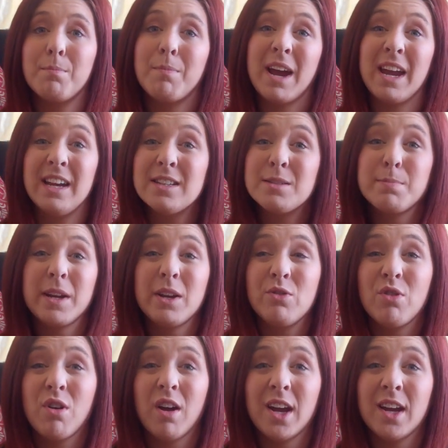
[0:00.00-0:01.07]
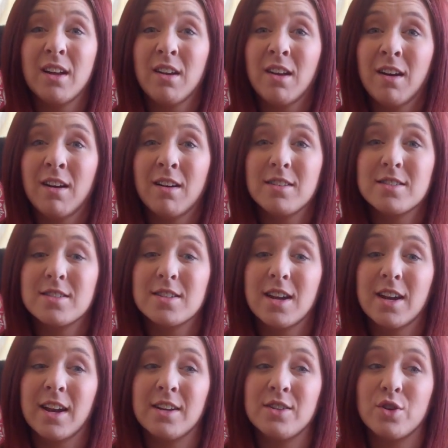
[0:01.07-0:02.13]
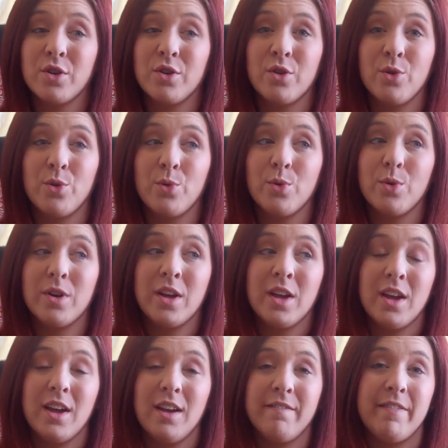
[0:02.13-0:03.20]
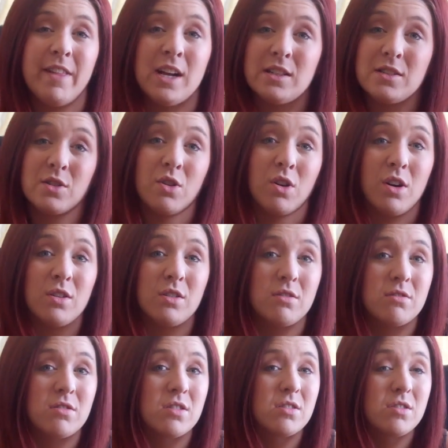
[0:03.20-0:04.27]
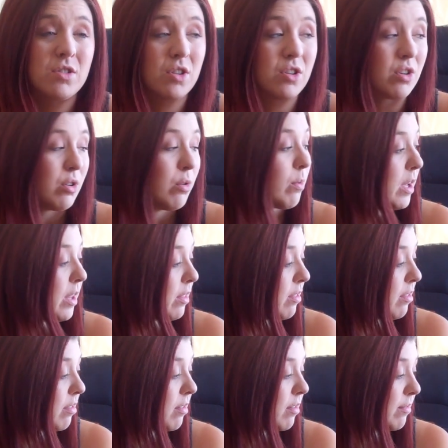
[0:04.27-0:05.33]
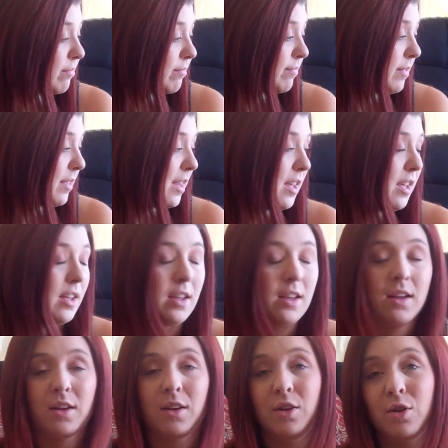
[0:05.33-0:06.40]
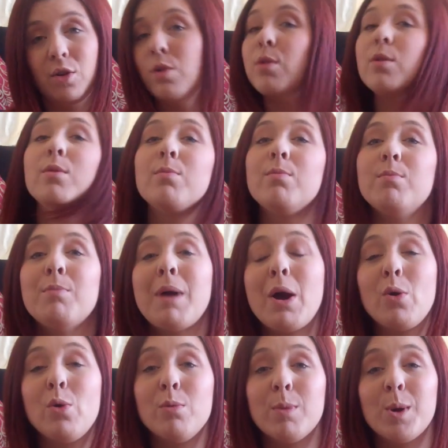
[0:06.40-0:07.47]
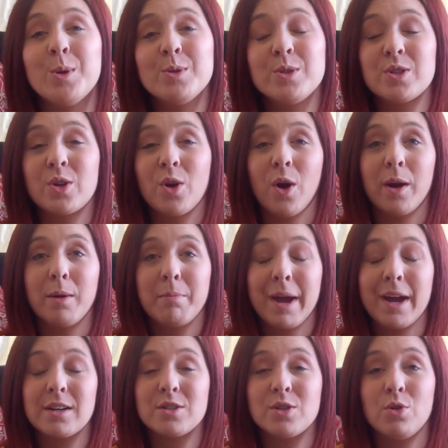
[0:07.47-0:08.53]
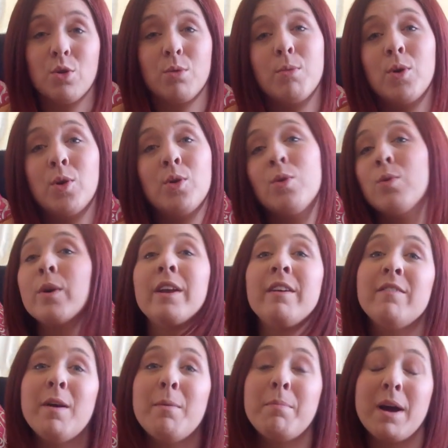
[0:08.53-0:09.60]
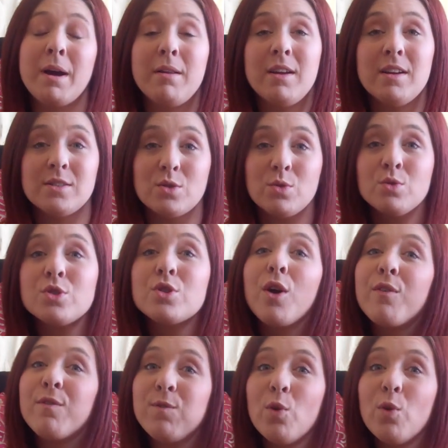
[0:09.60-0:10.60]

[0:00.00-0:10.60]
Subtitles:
My hair's been growing a lot, and I don't know if that's got to do with, you know, my hormones going back to normal or whatever, but it's also